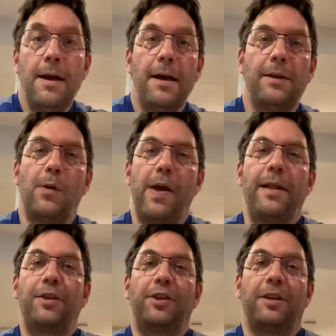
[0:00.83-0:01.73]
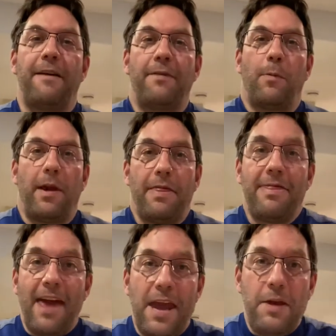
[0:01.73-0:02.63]
Hello, English 11. I want to
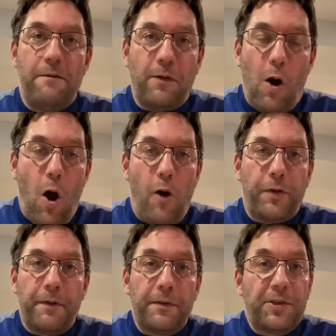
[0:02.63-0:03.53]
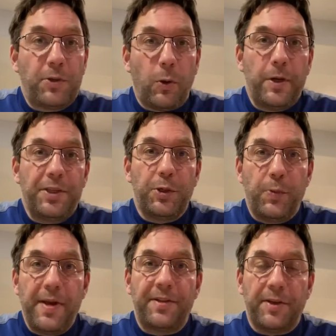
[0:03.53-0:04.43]
thank you for all the different stories you
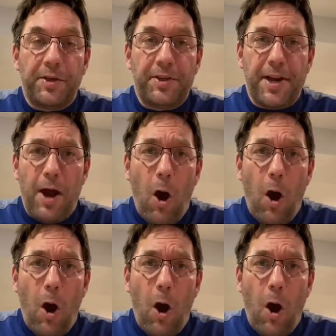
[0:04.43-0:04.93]
researched and